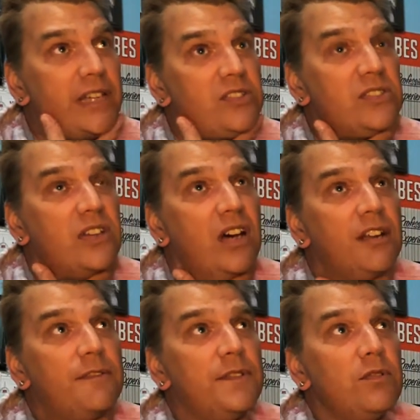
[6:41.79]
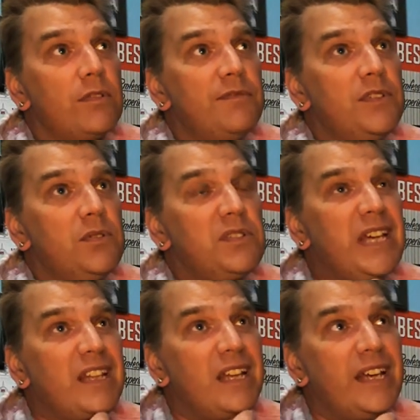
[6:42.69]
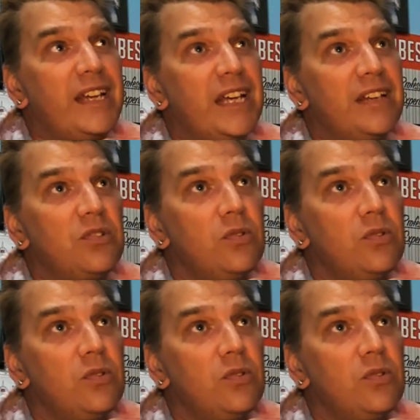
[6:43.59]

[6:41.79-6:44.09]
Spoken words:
I just caught a few reviews online on